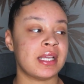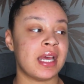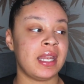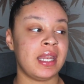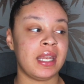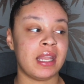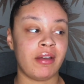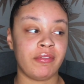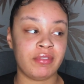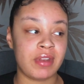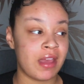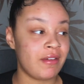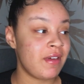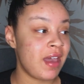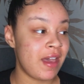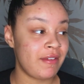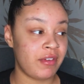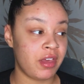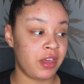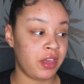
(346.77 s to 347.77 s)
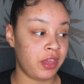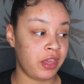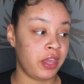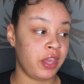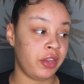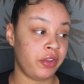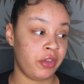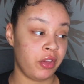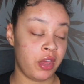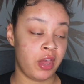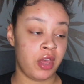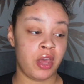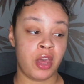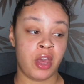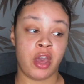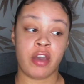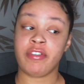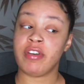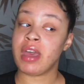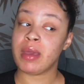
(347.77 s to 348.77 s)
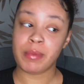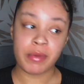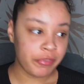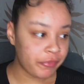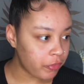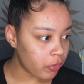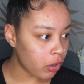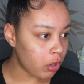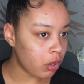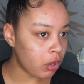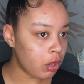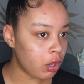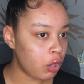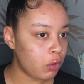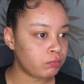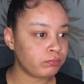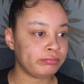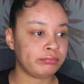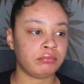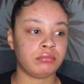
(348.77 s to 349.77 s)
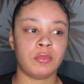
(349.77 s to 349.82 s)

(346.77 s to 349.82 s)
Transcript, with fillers: I've never ever heard of her before,